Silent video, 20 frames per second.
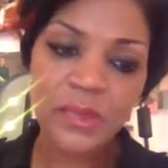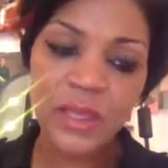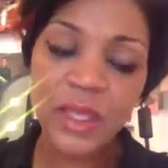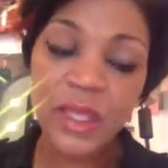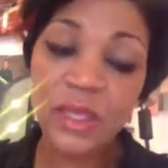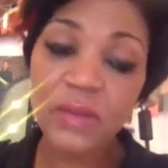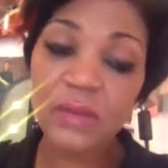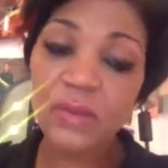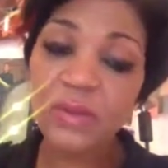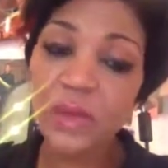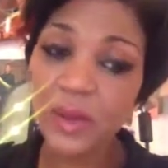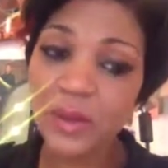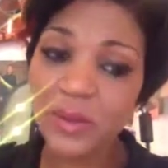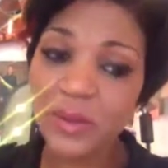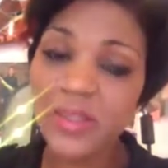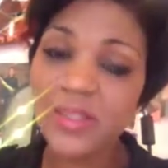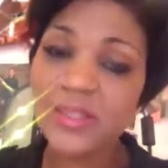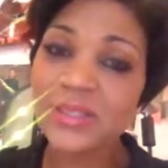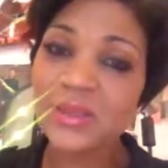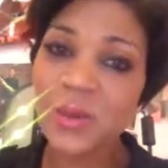And if there
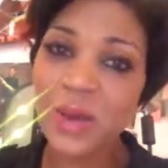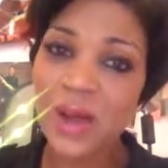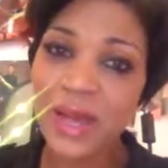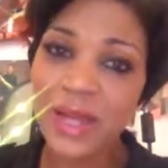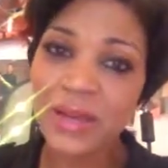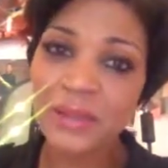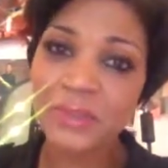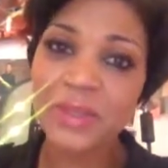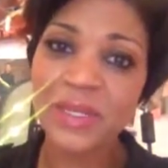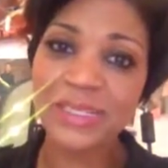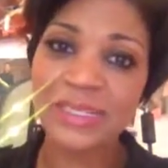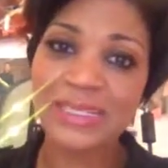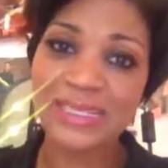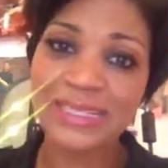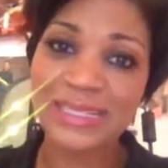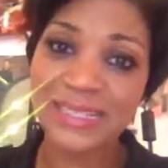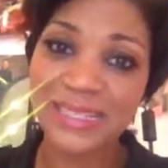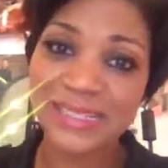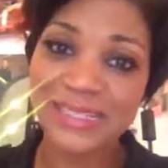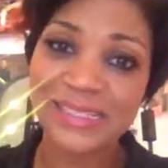is quite a bit
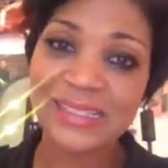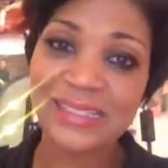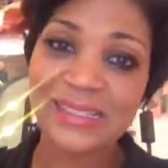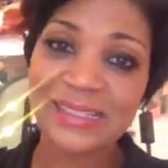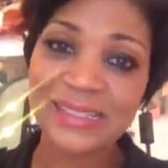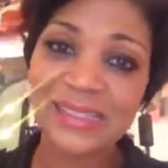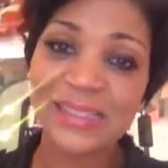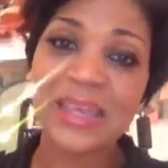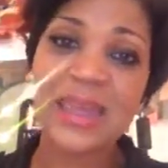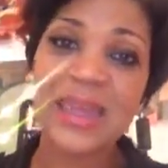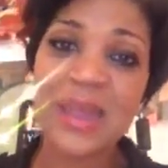of distance